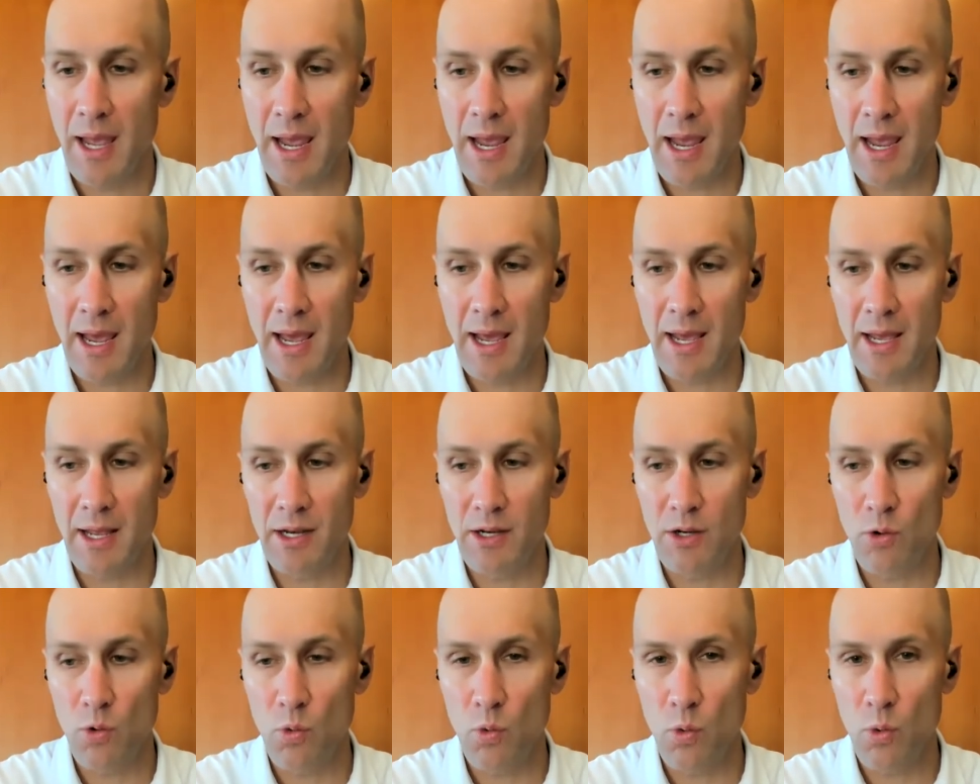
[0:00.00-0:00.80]

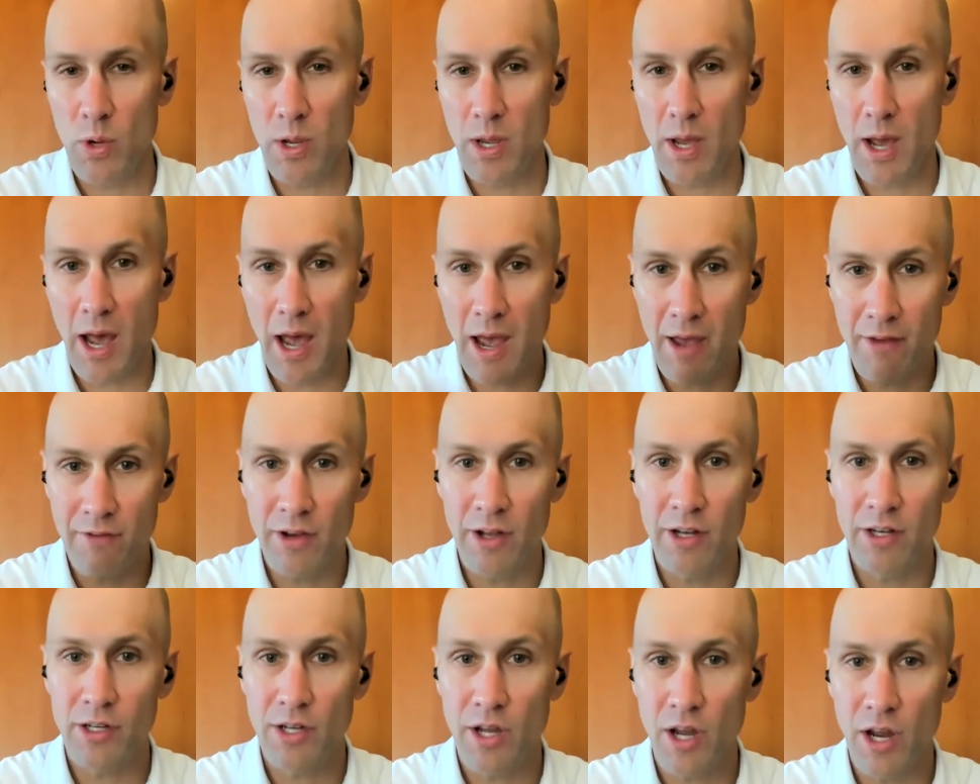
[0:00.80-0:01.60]
And we, I've
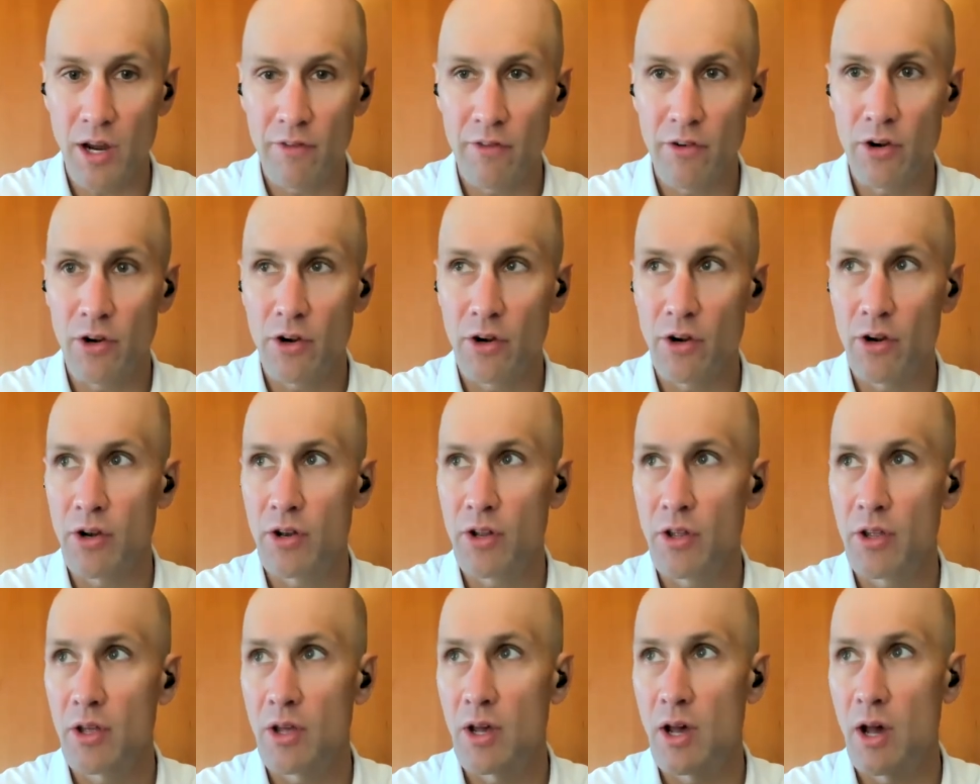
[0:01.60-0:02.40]

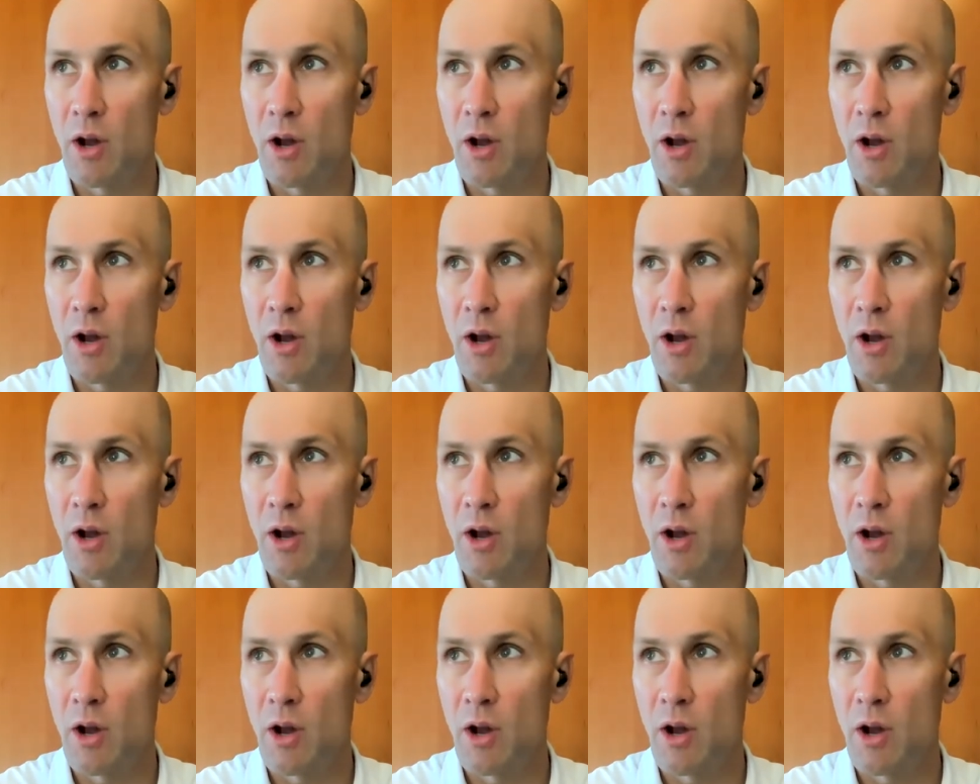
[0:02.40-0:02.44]
uncovered